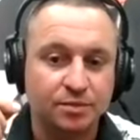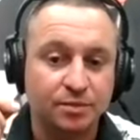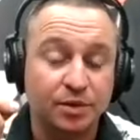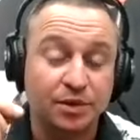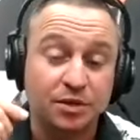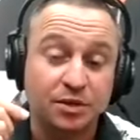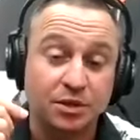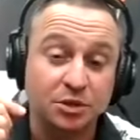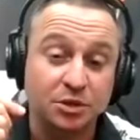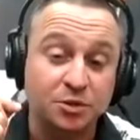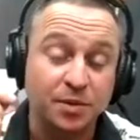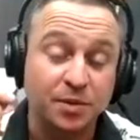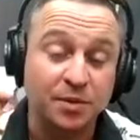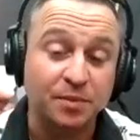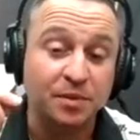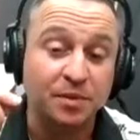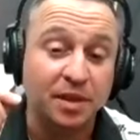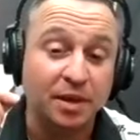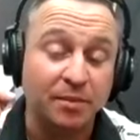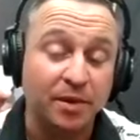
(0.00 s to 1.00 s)
but there's
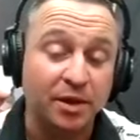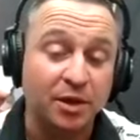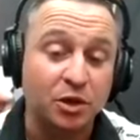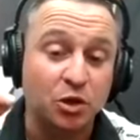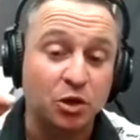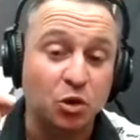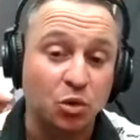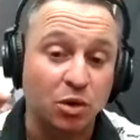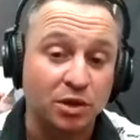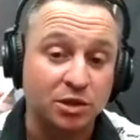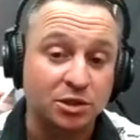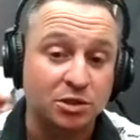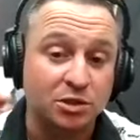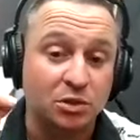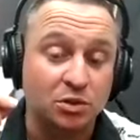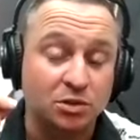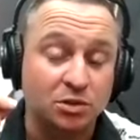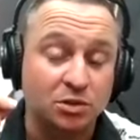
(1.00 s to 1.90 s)
people that make you question those